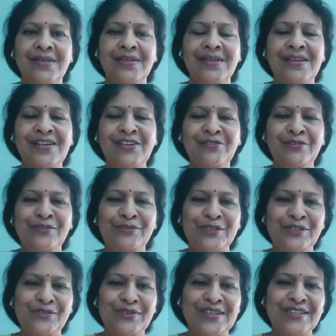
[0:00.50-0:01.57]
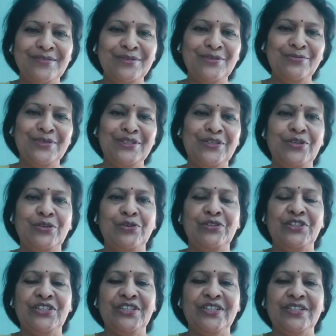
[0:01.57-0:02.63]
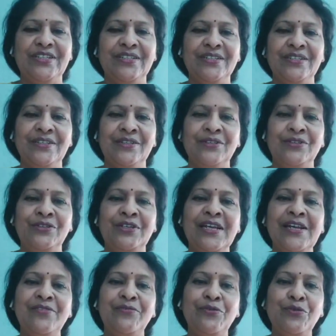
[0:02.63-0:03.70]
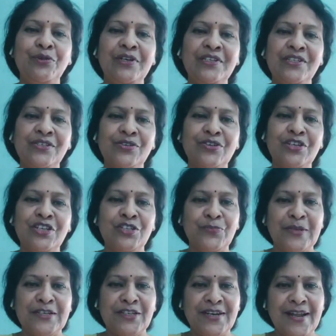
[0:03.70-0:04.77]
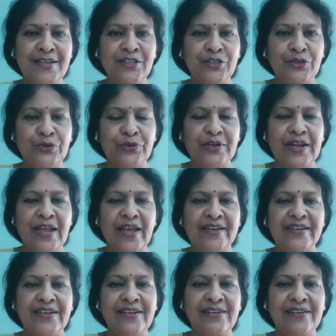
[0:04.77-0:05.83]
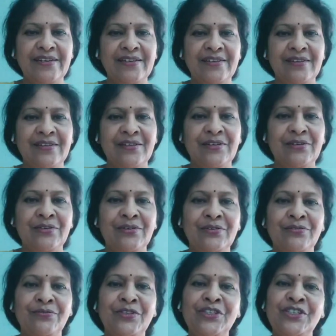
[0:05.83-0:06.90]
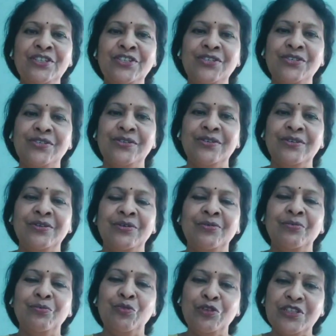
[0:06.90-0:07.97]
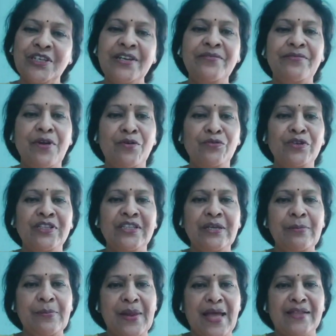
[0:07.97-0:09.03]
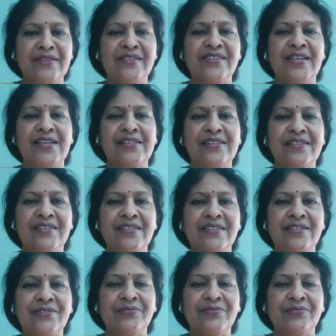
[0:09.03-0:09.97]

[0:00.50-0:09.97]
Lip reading: Hello viewers, welcome to Mesology. Today I'll focus on a specialized organelle which is mostly found in the plant cells.